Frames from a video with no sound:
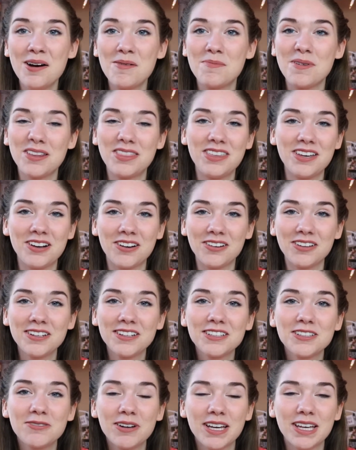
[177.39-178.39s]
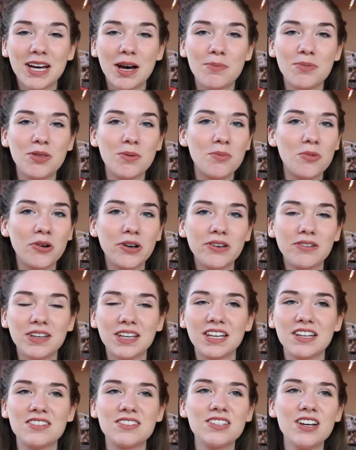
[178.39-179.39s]
but the earlier you wake up, the more you
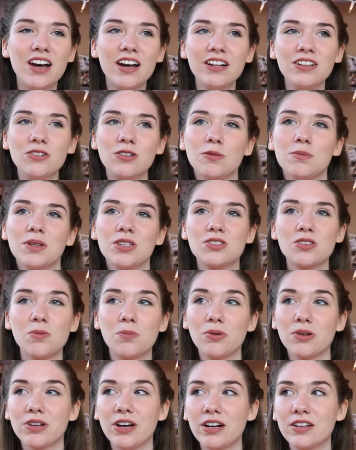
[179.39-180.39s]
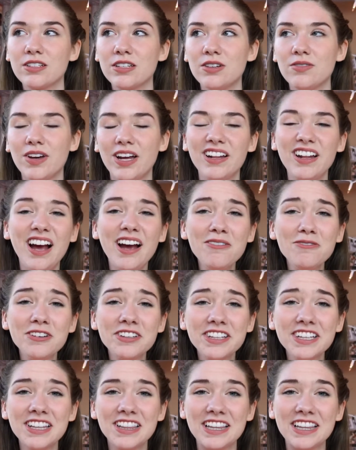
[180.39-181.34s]
can get done, you can be so productive, and I really